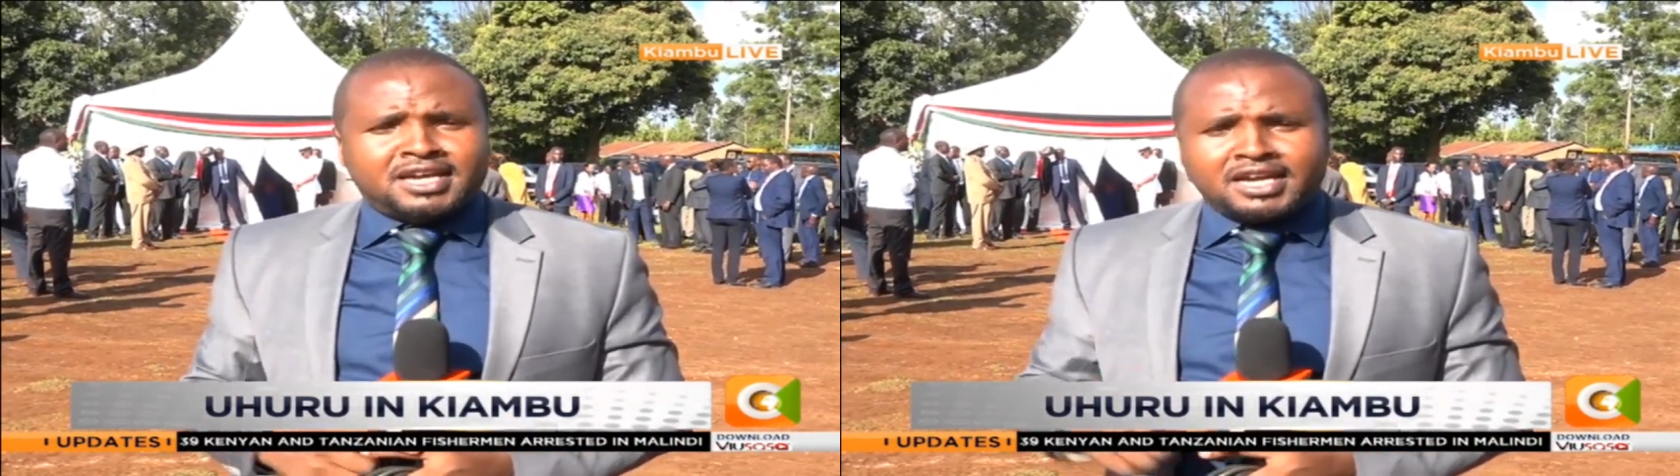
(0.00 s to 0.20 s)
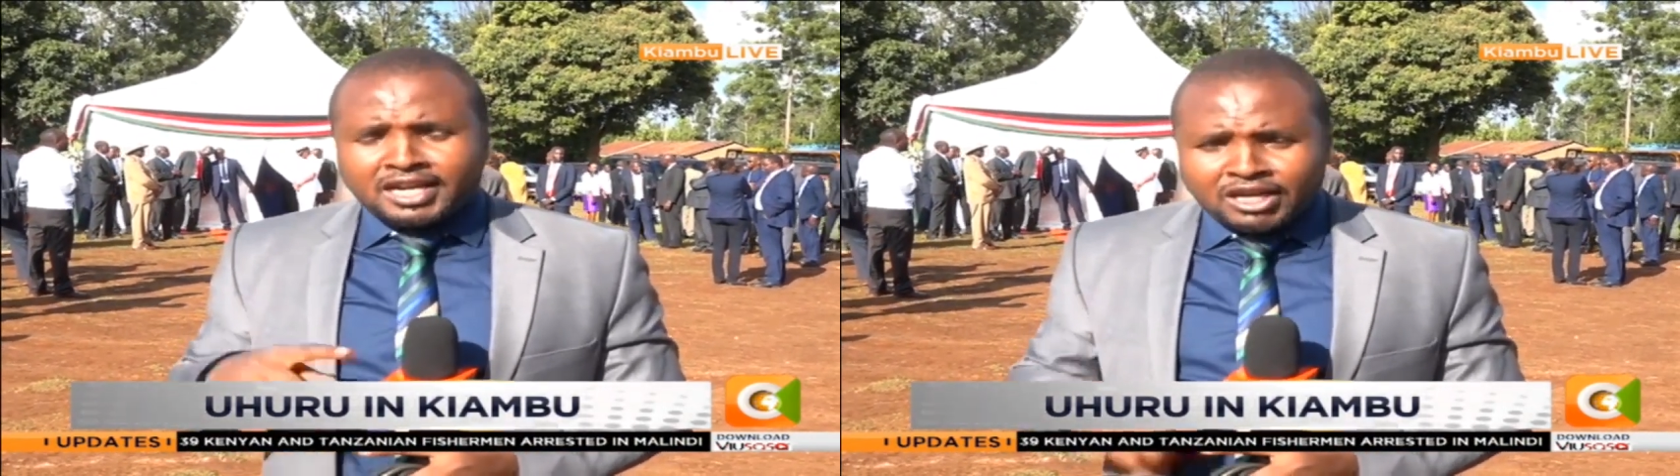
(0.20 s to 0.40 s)

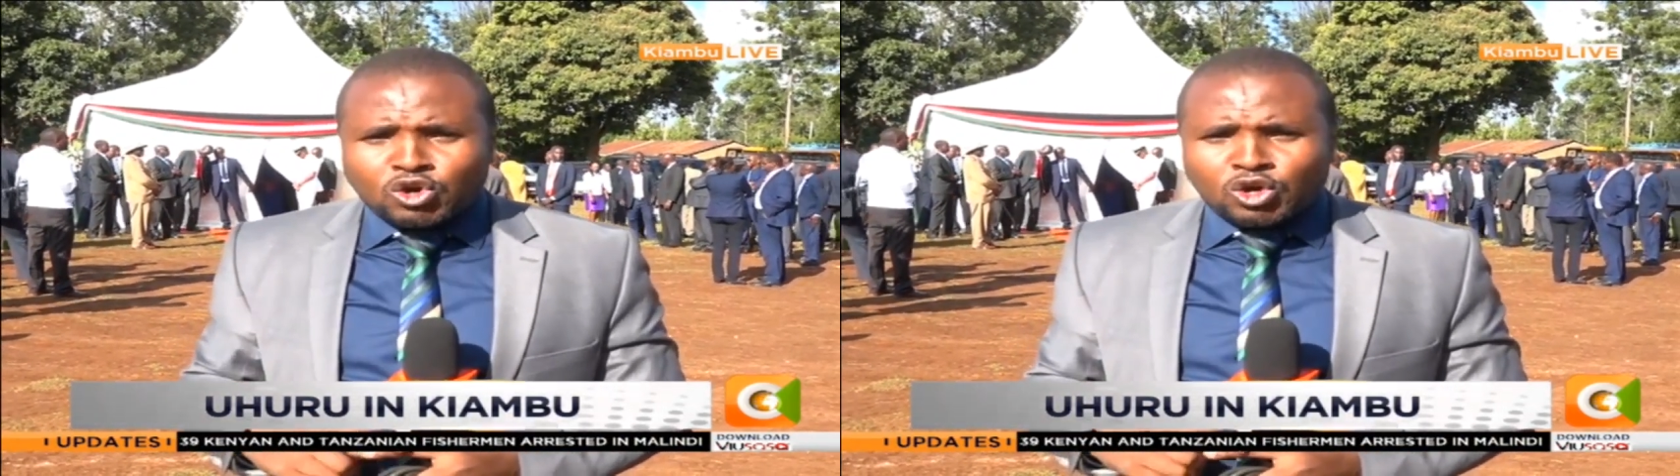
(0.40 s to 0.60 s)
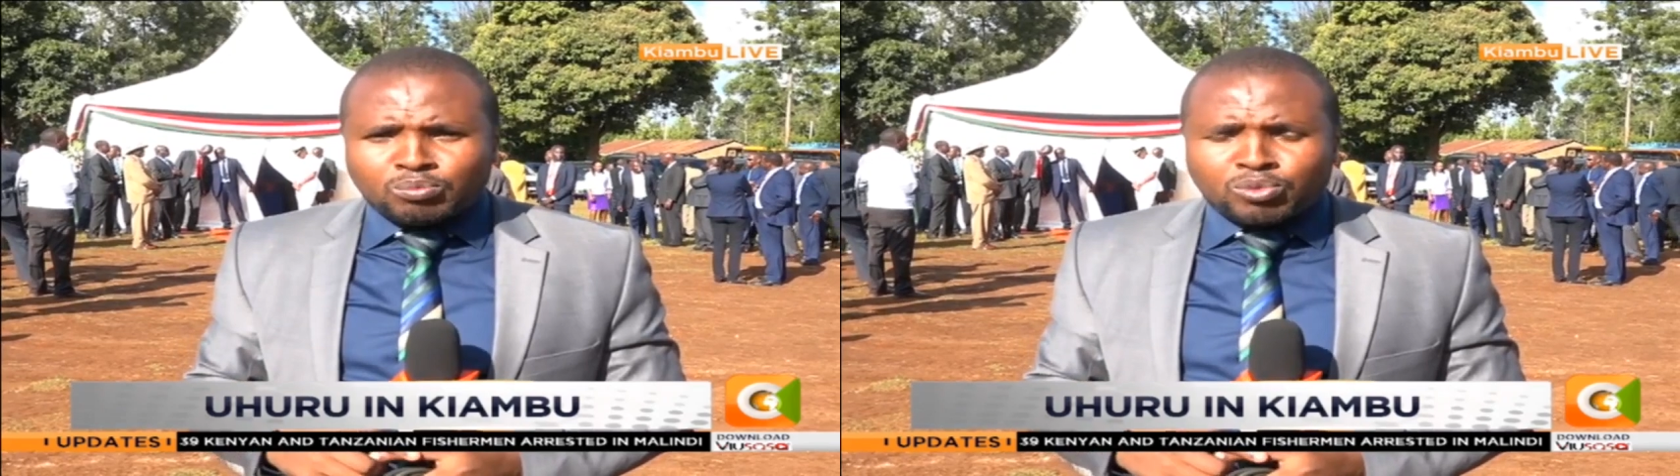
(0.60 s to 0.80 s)

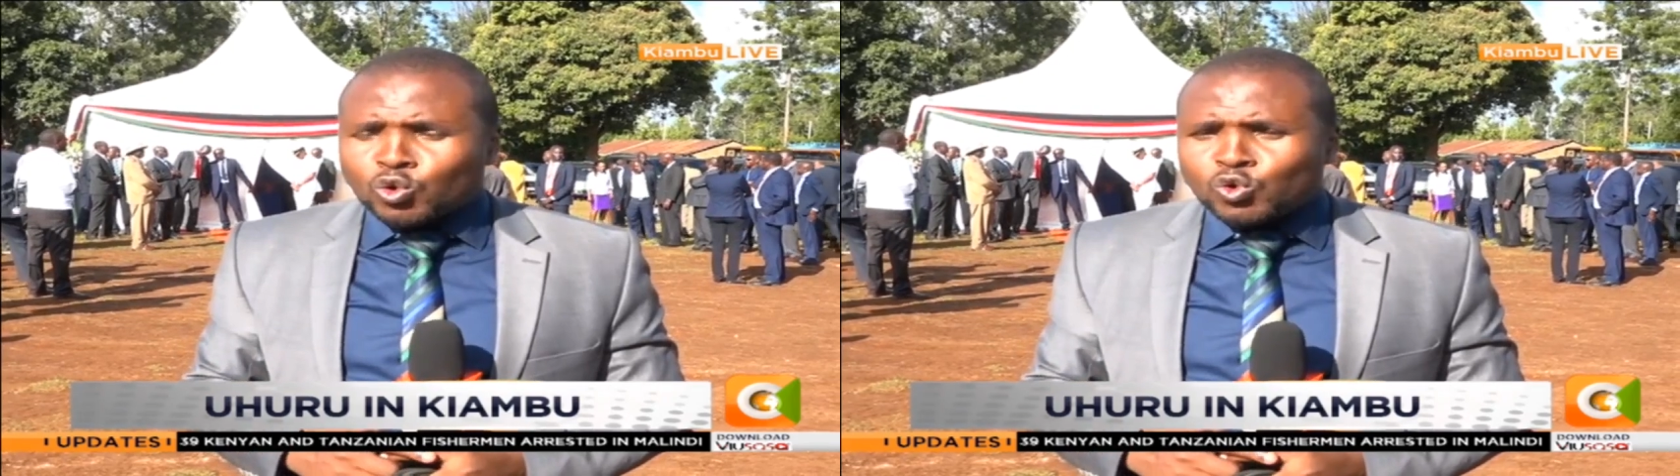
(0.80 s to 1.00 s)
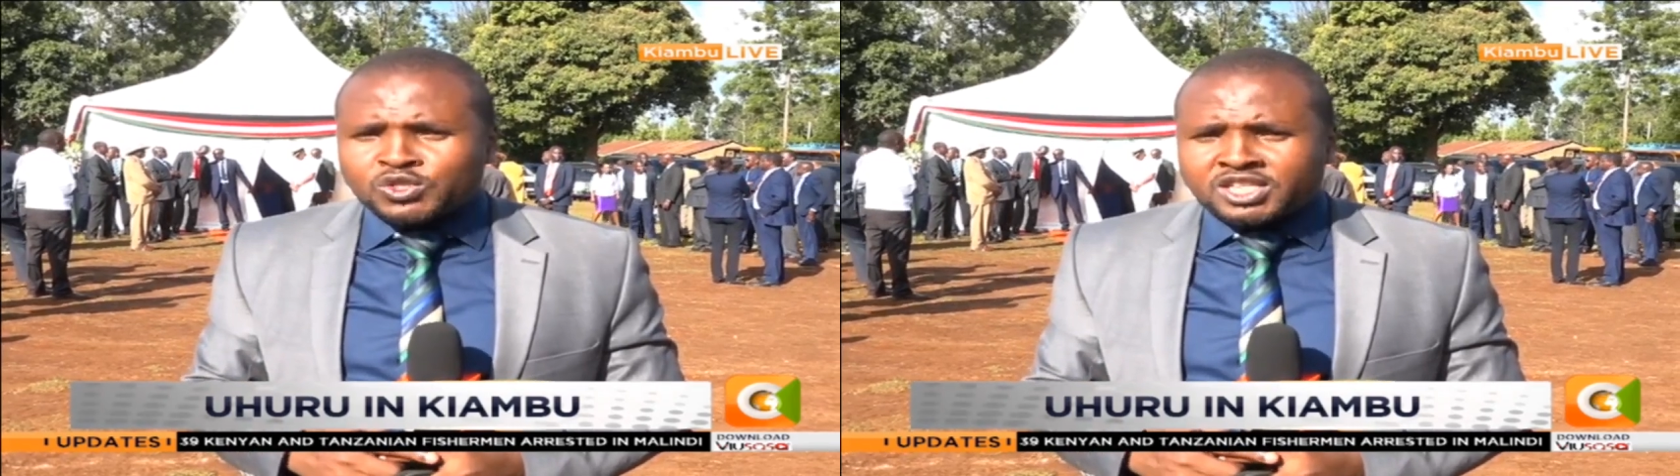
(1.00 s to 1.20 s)
illegal
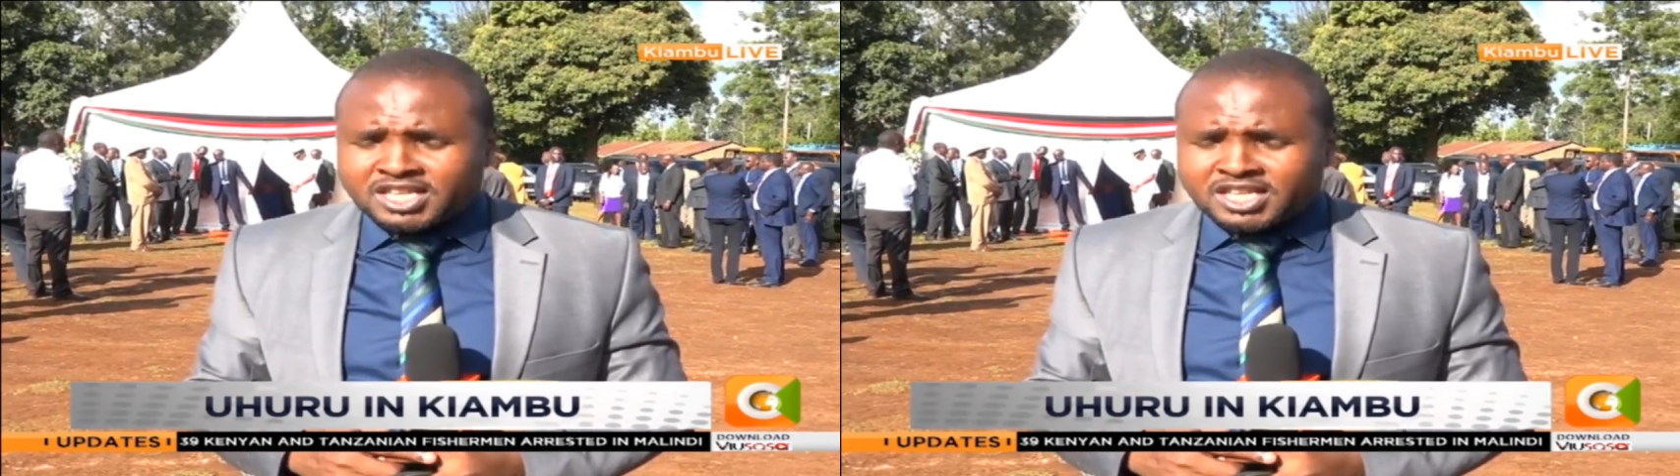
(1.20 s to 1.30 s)
brews